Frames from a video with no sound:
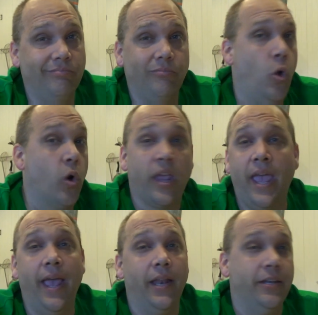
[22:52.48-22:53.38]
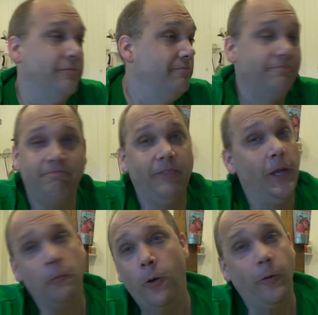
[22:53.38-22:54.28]
or canned.
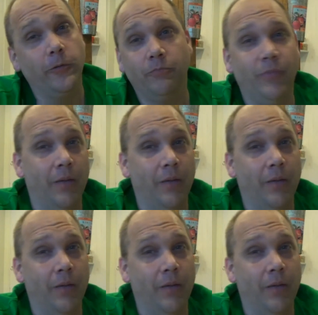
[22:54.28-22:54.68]
It won't.